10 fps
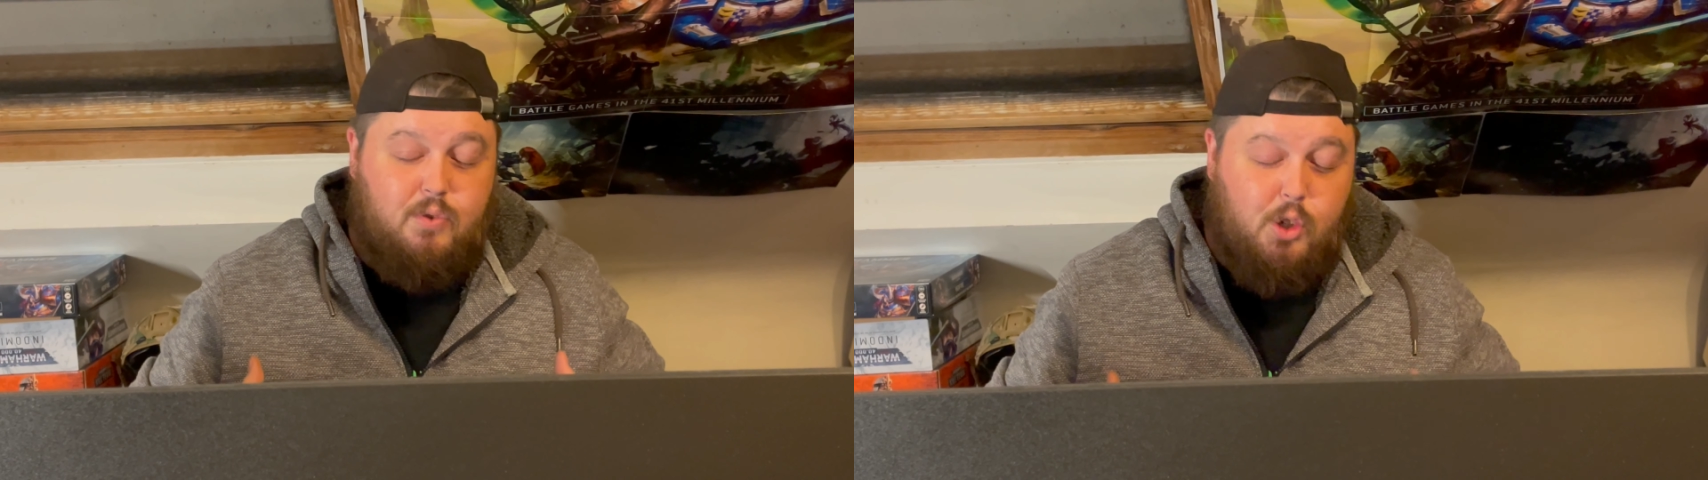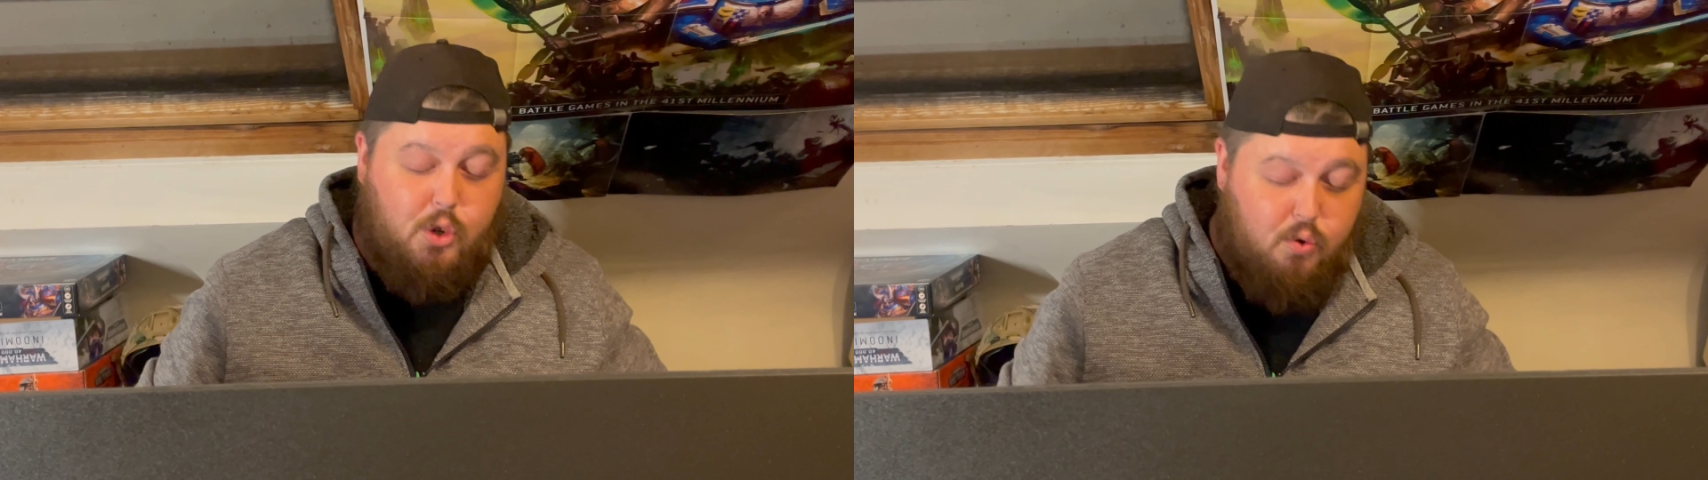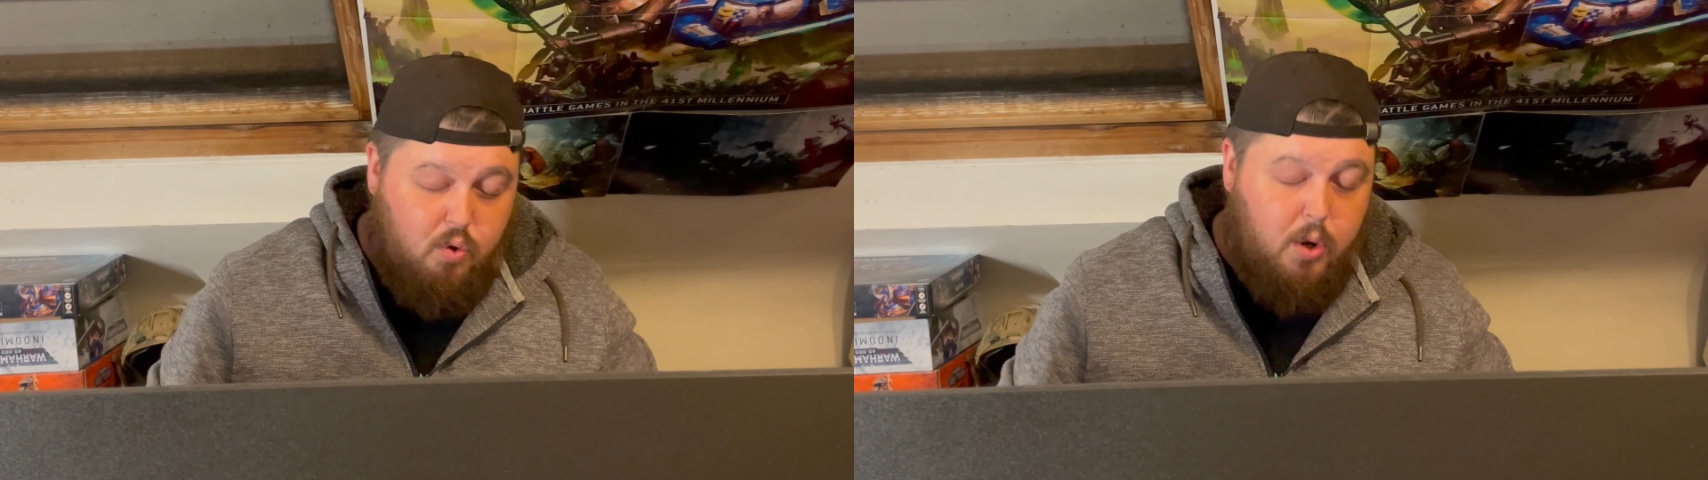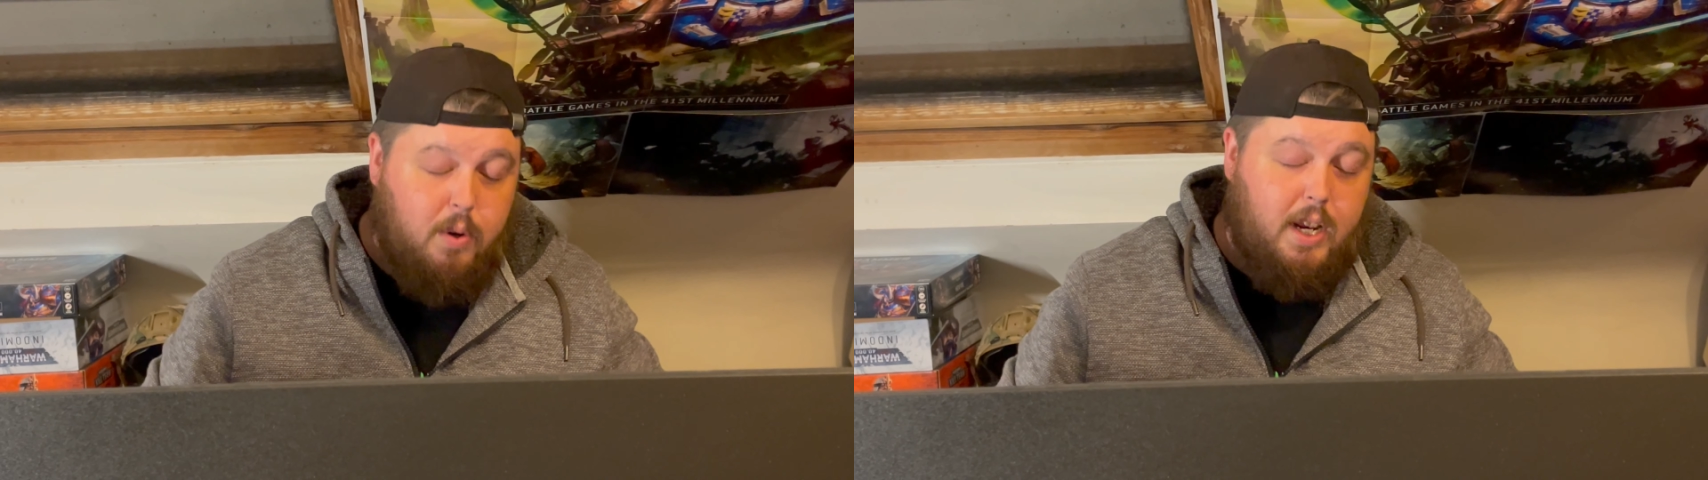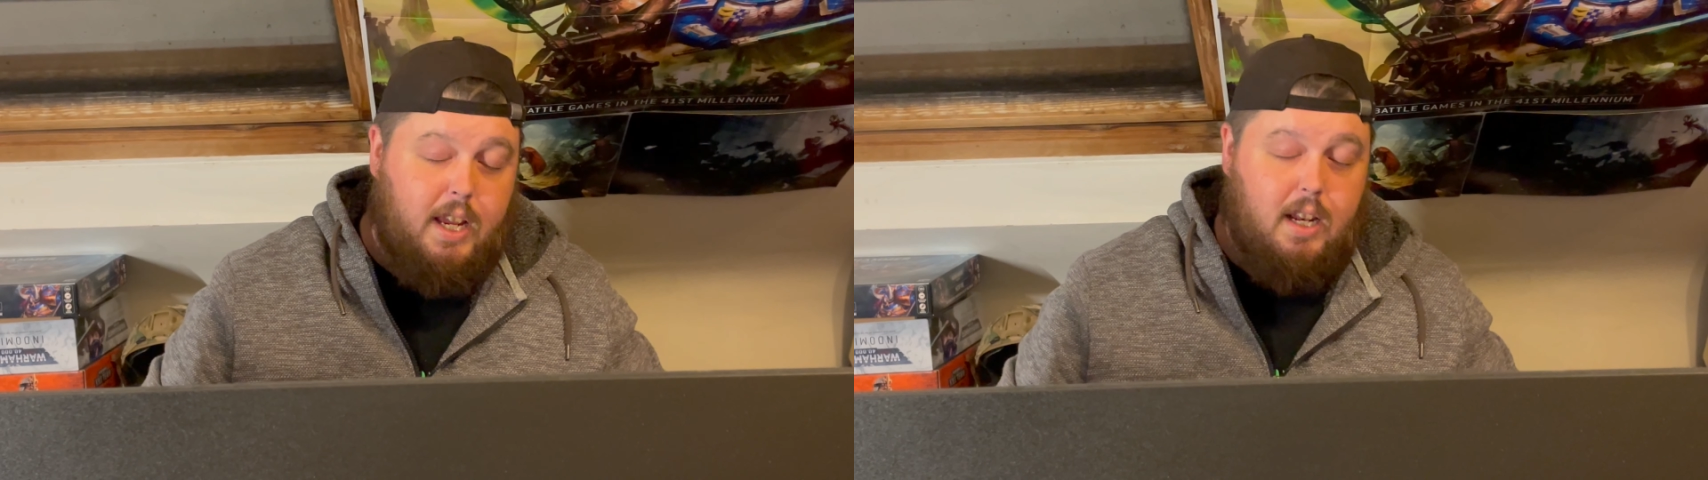
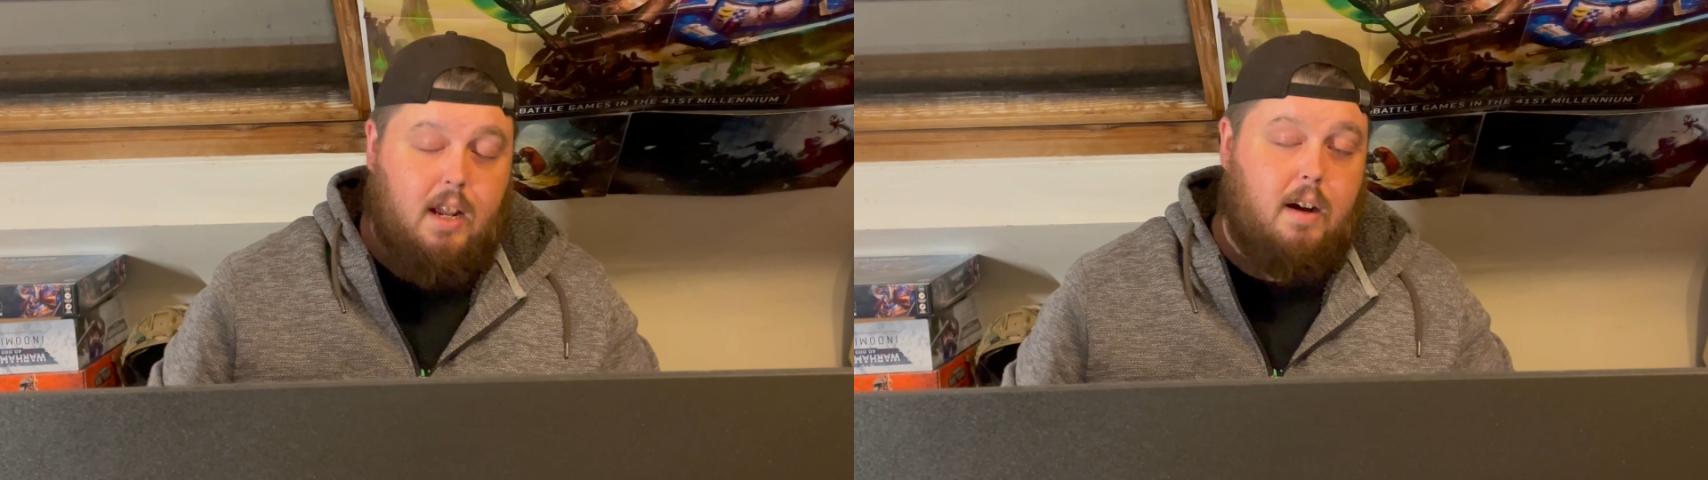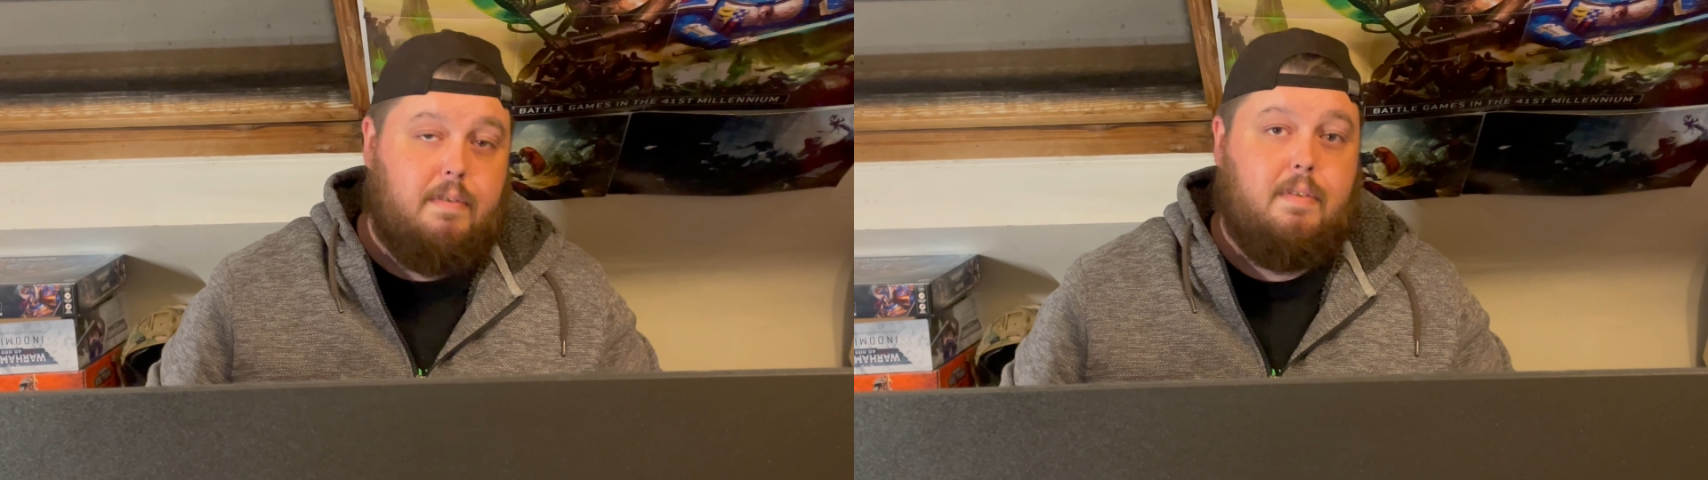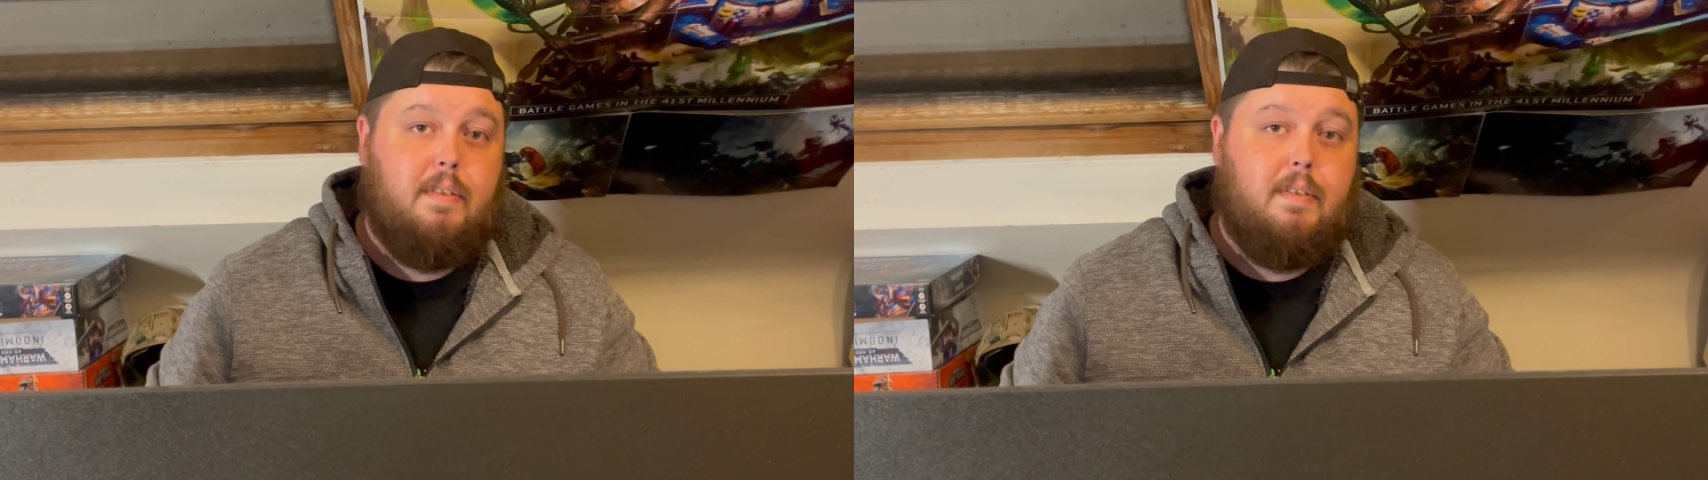truly love